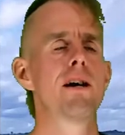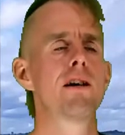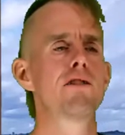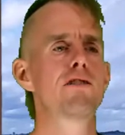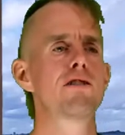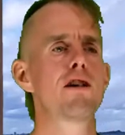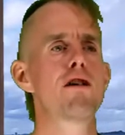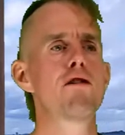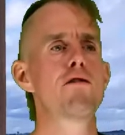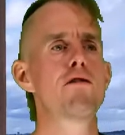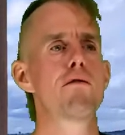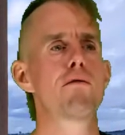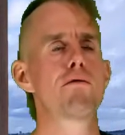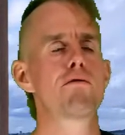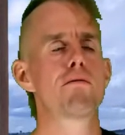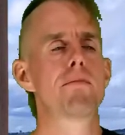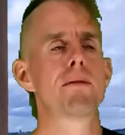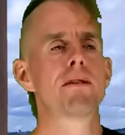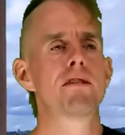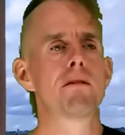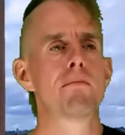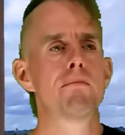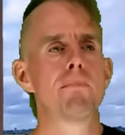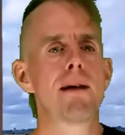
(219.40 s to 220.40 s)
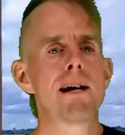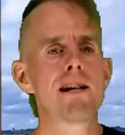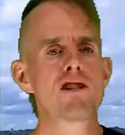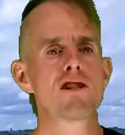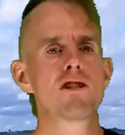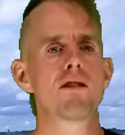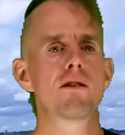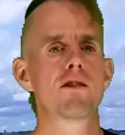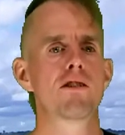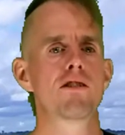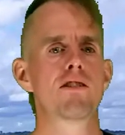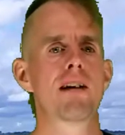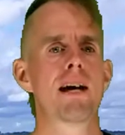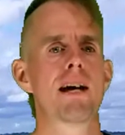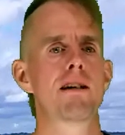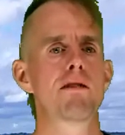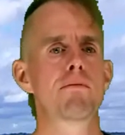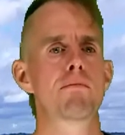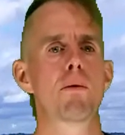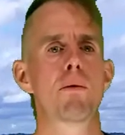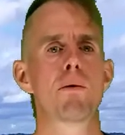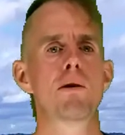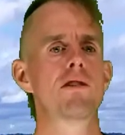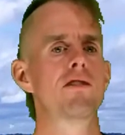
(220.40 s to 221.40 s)
So from a dimensional
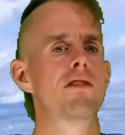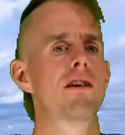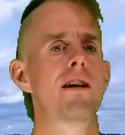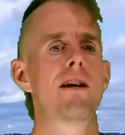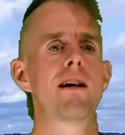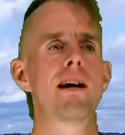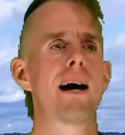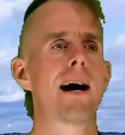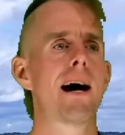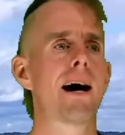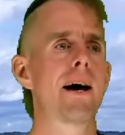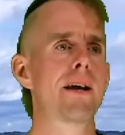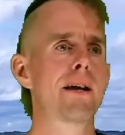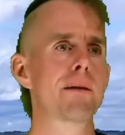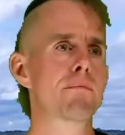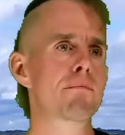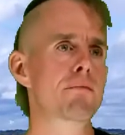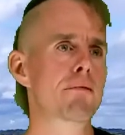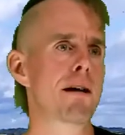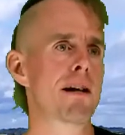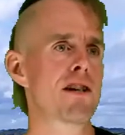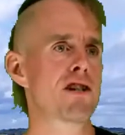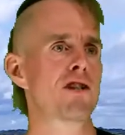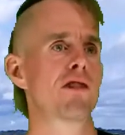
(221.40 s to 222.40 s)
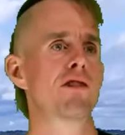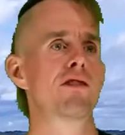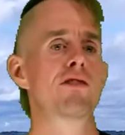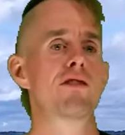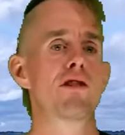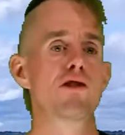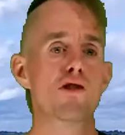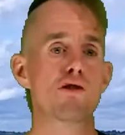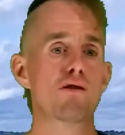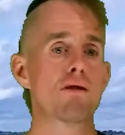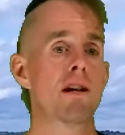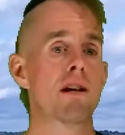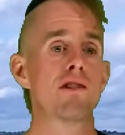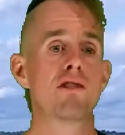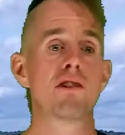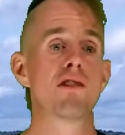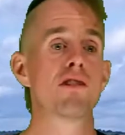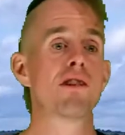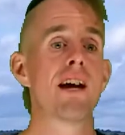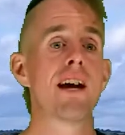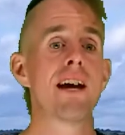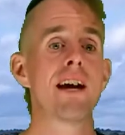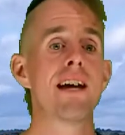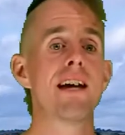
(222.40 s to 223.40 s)
standpoint, adding pressures to
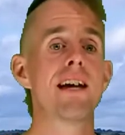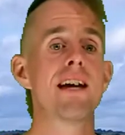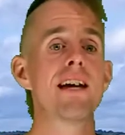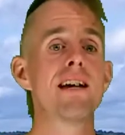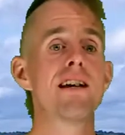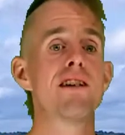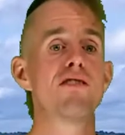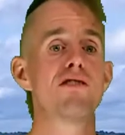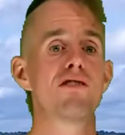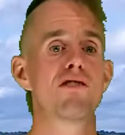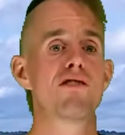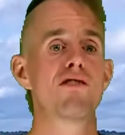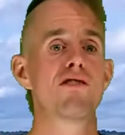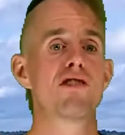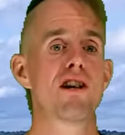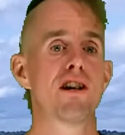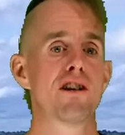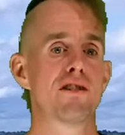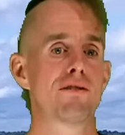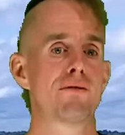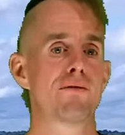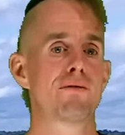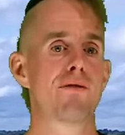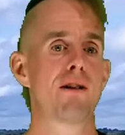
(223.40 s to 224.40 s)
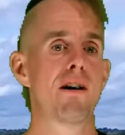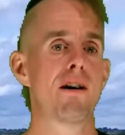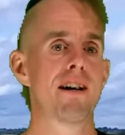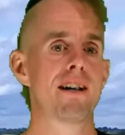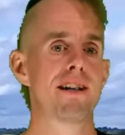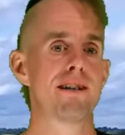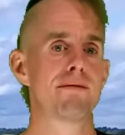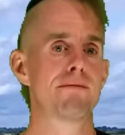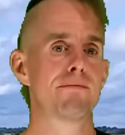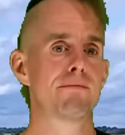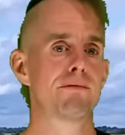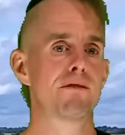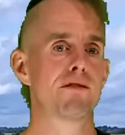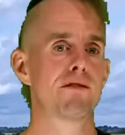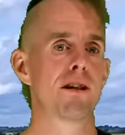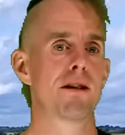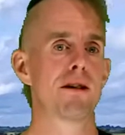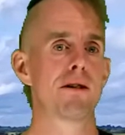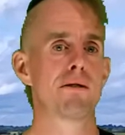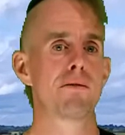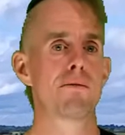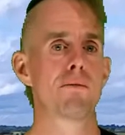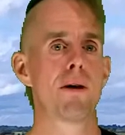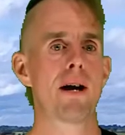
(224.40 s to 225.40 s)
stresses is just fine.
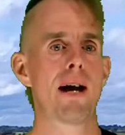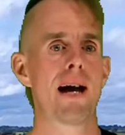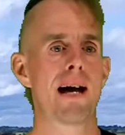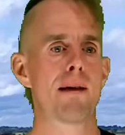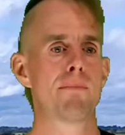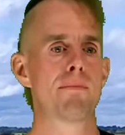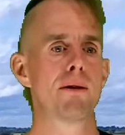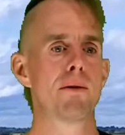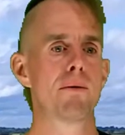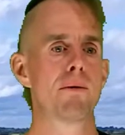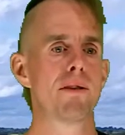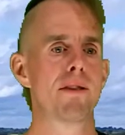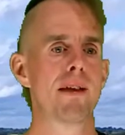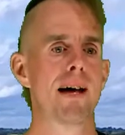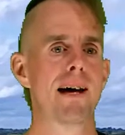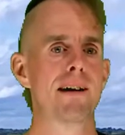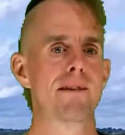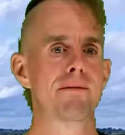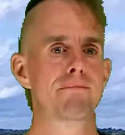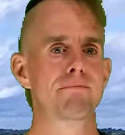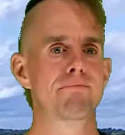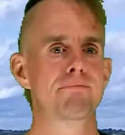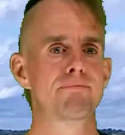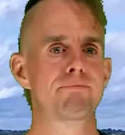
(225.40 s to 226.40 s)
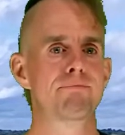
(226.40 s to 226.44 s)
So we're happy with that.